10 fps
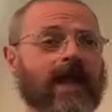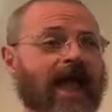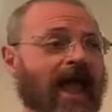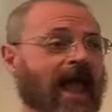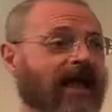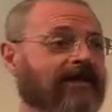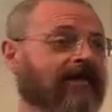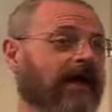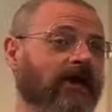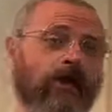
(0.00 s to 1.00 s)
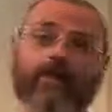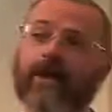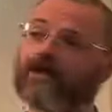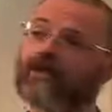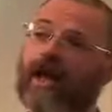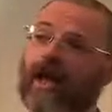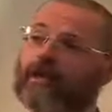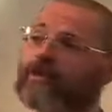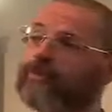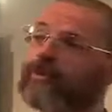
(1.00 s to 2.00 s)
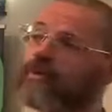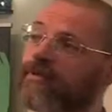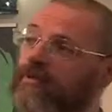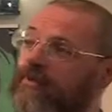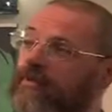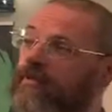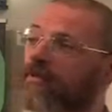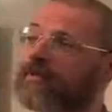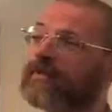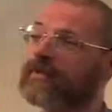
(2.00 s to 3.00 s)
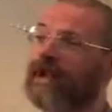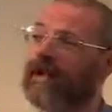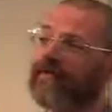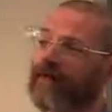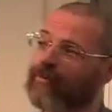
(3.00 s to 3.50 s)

And I don't know about you guys, but I've had